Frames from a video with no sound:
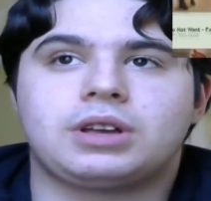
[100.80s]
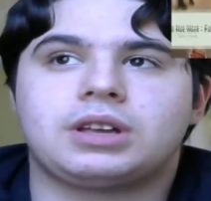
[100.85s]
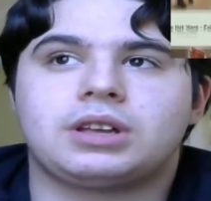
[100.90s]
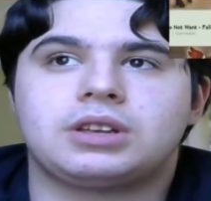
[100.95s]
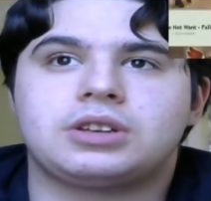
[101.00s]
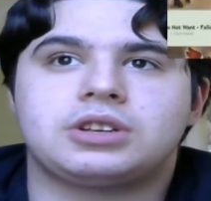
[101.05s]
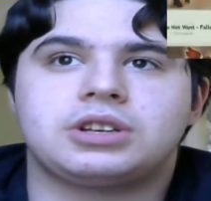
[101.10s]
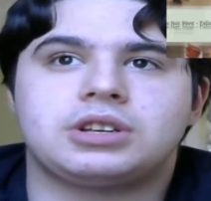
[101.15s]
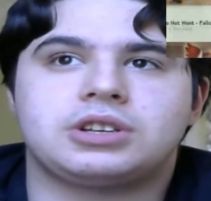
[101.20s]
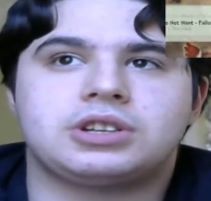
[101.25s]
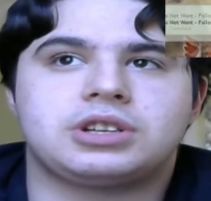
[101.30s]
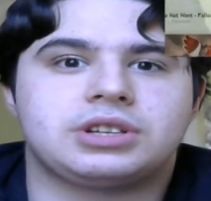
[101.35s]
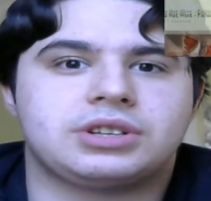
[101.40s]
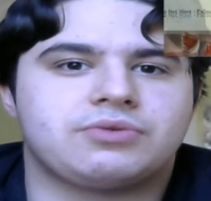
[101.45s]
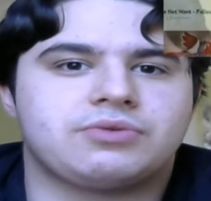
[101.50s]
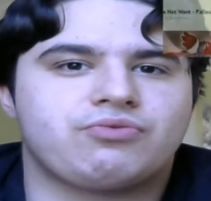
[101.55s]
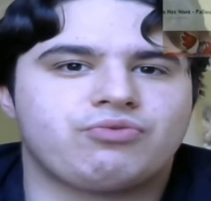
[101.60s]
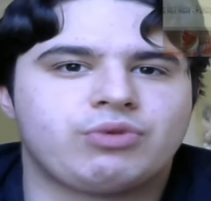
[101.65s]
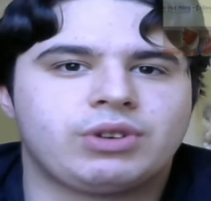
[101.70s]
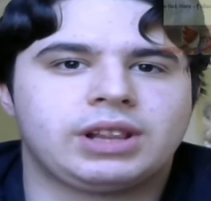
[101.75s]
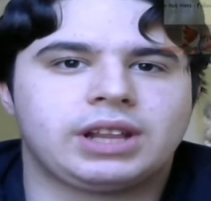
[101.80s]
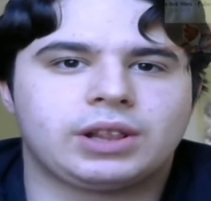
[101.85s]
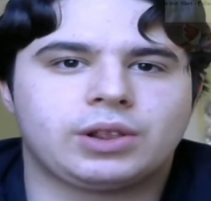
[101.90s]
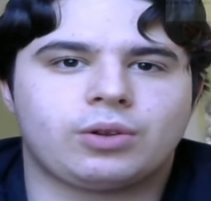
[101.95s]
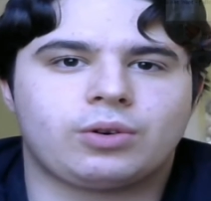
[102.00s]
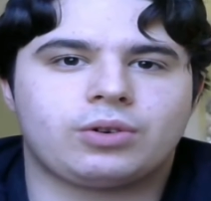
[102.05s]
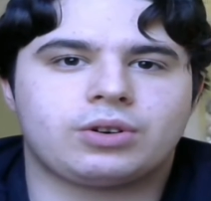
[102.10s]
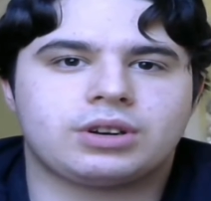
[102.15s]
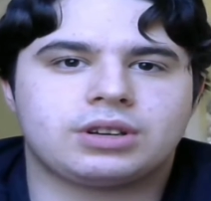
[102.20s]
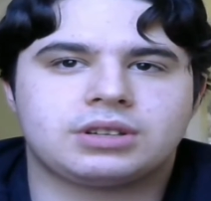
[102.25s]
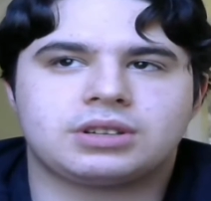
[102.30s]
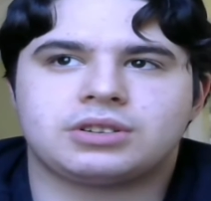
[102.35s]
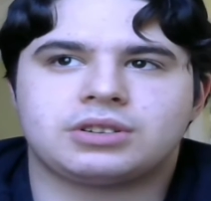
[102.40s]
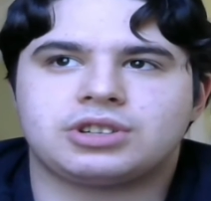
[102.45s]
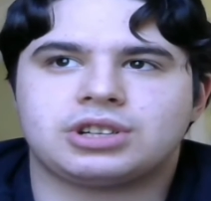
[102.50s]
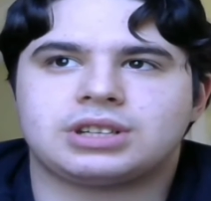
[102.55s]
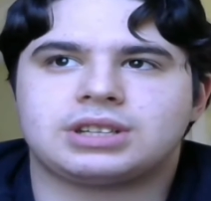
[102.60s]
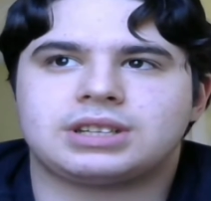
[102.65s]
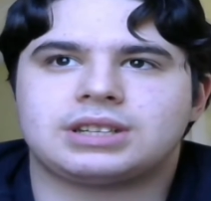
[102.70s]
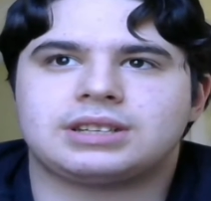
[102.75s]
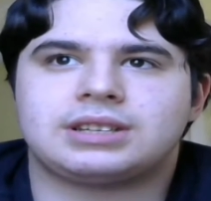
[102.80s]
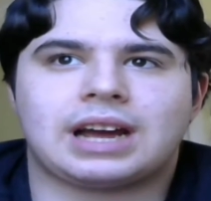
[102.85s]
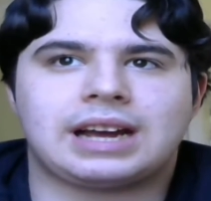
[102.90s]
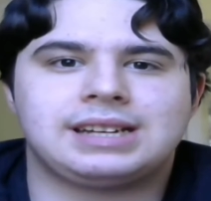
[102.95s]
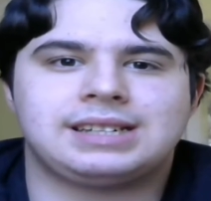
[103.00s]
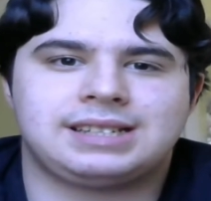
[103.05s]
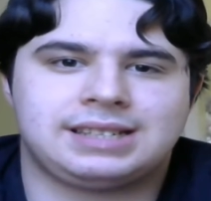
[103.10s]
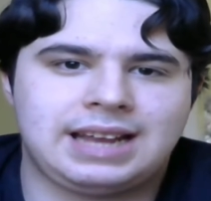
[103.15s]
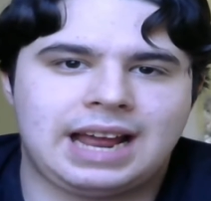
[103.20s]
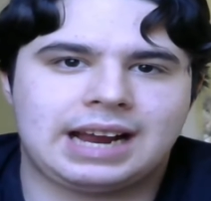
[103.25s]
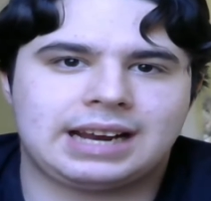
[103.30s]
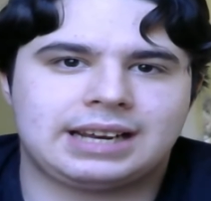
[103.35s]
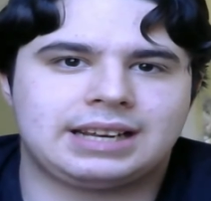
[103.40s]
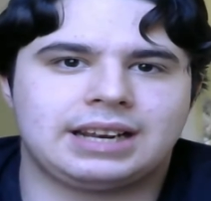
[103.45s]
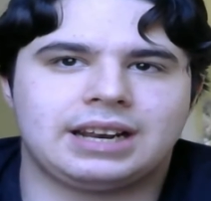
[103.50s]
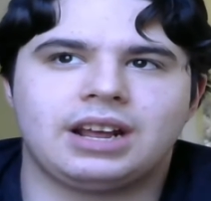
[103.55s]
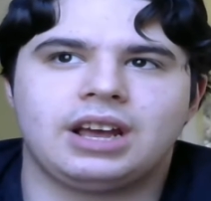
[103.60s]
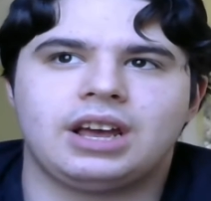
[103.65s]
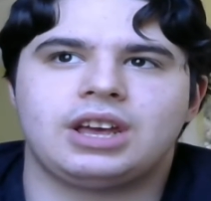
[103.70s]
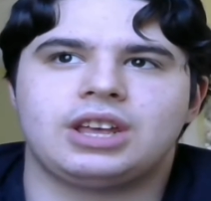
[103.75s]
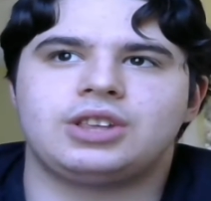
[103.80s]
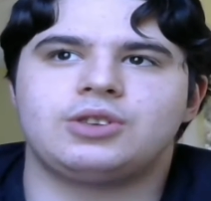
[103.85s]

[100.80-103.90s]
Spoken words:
she's really learned to just dissect and